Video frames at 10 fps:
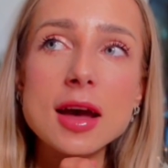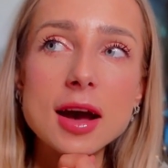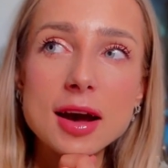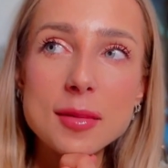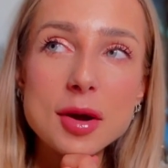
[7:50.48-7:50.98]

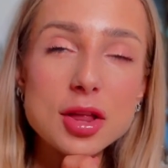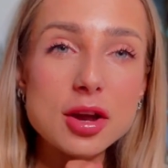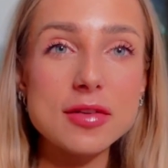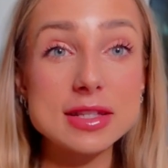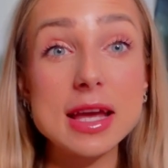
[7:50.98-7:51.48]
a lot
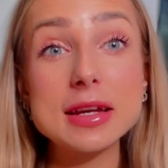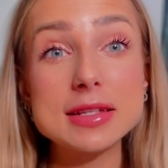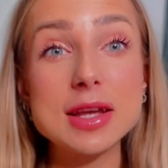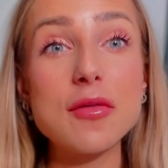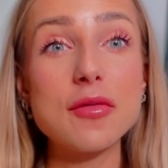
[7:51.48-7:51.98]
of exciting
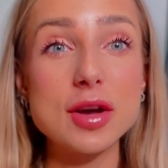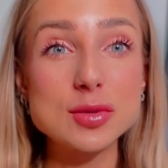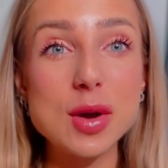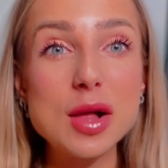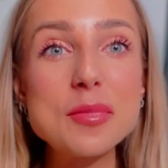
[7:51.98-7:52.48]
stuff as
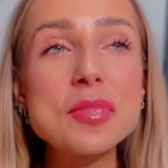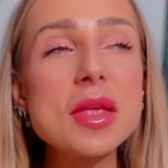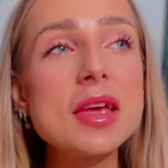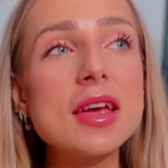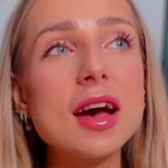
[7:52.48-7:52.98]
well.
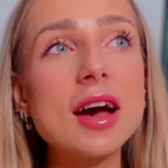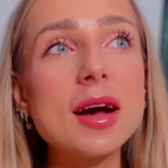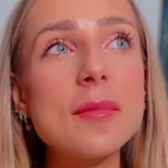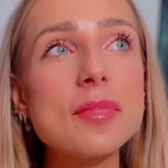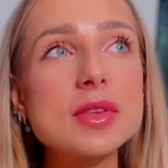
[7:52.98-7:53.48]

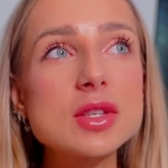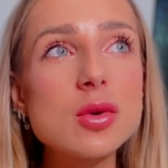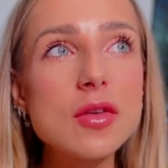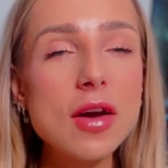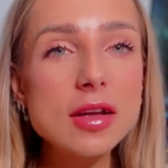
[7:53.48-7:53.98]
So
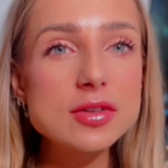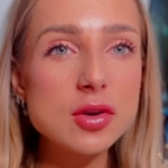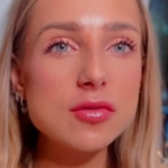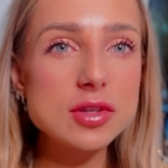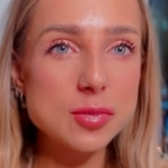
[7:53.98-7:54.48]
if I
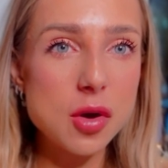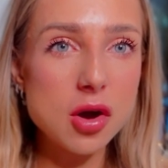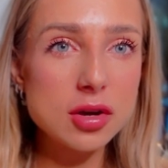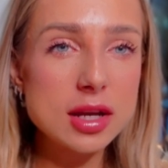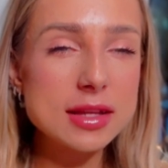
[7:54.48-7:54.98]
don't
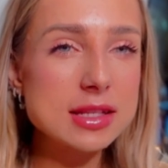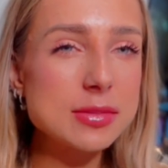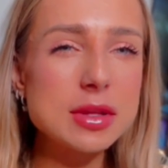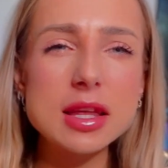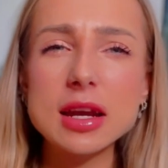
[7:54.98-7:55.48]
respond, it doesn't
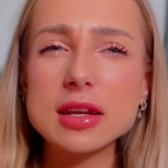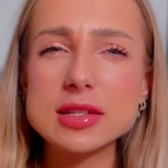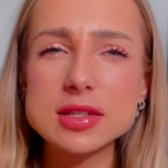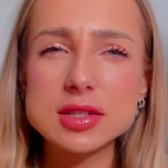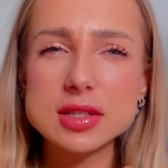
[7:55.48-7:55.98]
mean that I
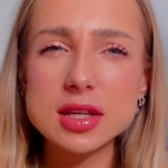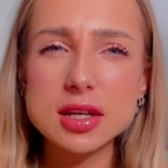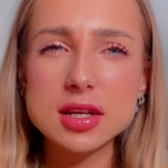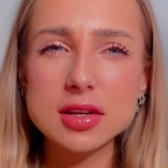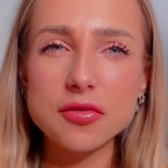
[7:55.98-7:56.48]

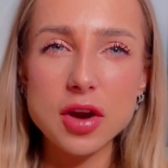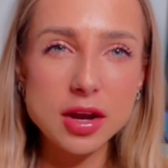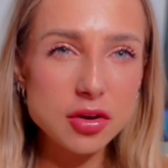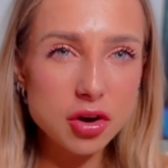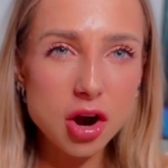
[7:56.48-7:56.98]
didn't
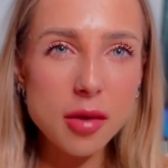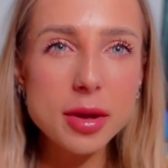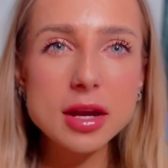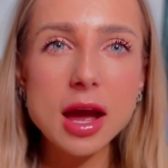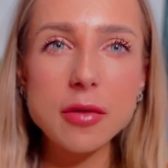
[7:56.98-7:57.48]
read your
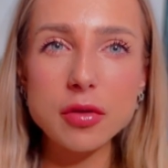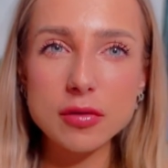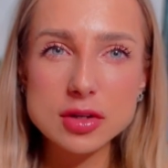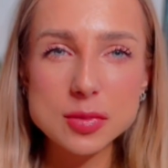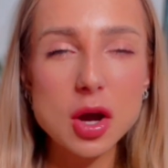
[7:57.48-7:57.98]
comment. I will
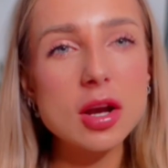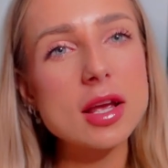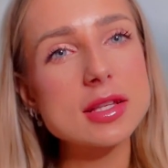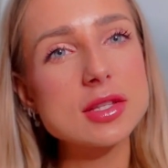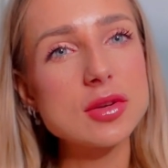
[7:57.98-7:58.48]
respond
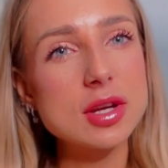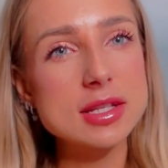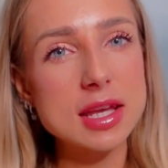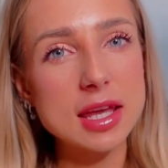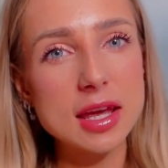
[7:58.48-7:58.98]
as soon as
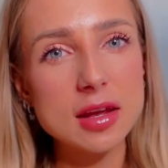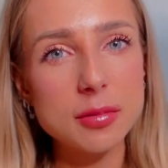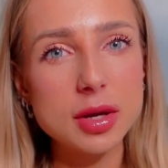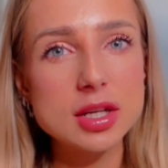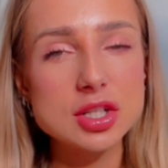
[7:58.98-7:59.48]
I can, but it's